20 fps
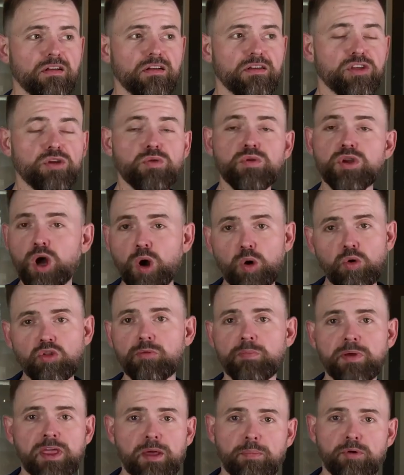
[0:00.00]
you know the
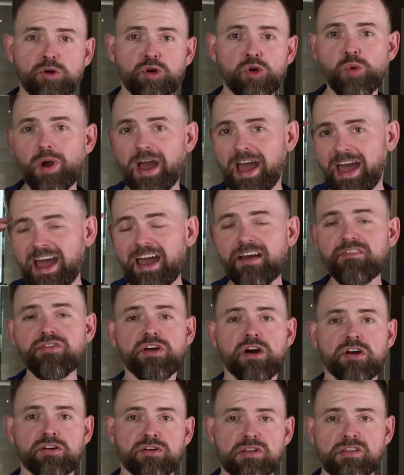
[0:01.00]
people who have the
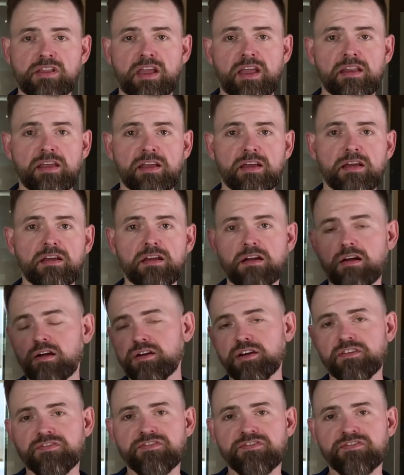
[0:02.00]
understanding are going to